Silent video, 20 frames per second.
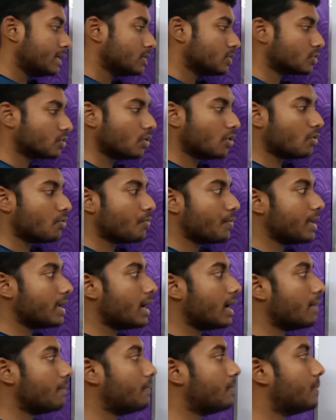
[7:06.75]
so
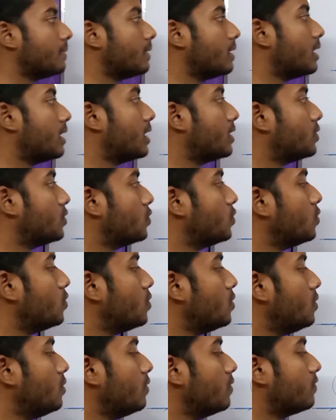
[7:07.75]
we have
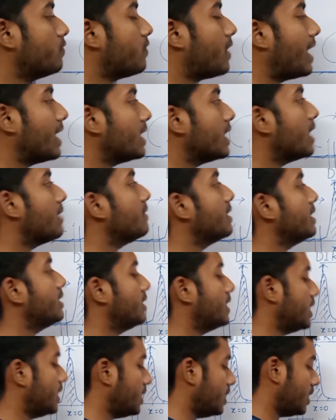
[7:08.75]
two
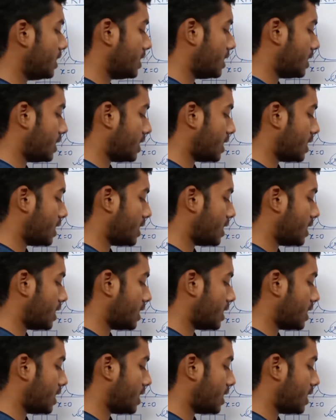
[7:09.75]
fundamental